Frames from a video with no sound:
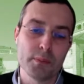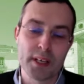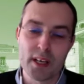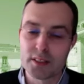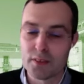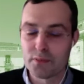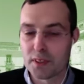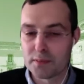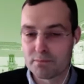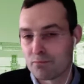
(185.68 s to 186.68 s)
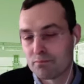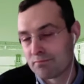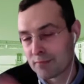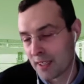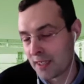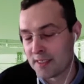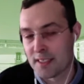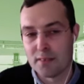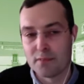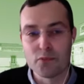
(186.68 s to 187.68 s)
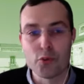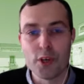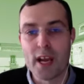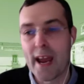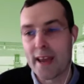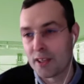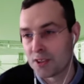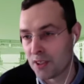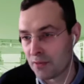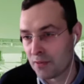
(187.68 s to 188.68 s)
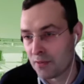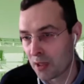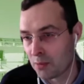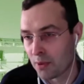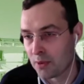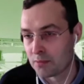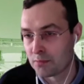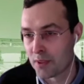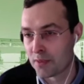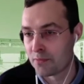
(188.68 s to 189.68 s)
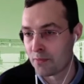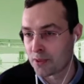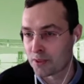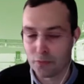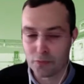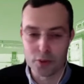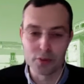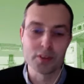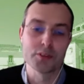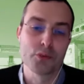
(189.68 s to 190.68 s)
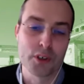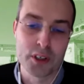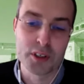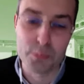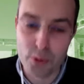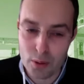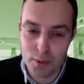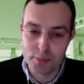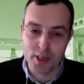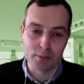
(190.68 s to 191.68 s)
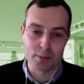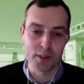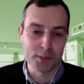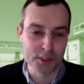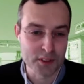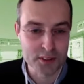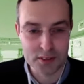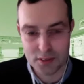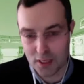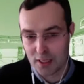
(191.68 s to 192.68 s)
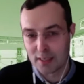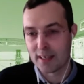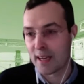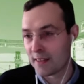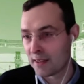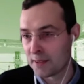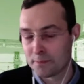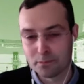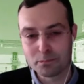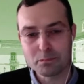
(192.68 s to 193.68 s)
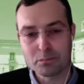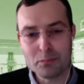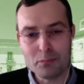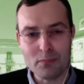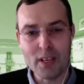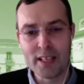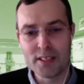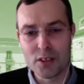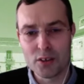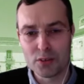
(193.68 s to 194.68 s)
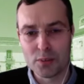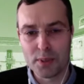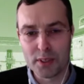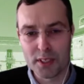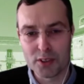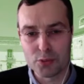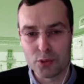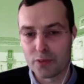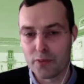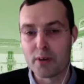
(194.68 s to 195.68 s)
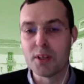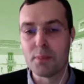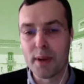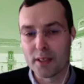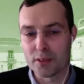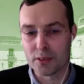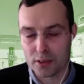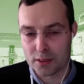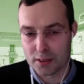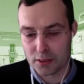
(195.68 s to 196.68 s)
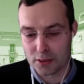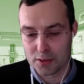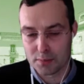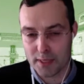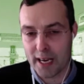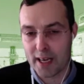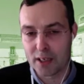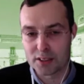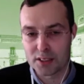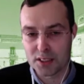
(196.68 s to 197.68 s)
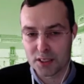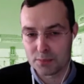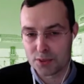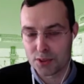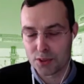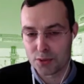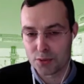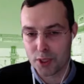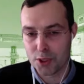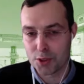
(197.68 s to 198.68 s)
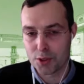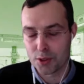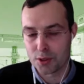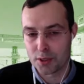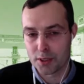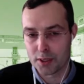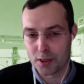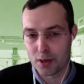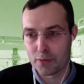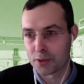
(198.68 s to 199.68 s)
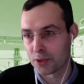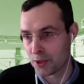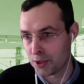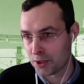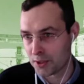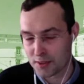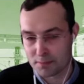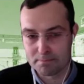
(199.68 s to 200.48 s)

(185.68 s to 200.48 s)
because of the, can I say, free energy available. Fossil fuels were not a problem, carbon emissions neither. And so the buildings were very dependent on mechanical systems to ensure comfort conditions.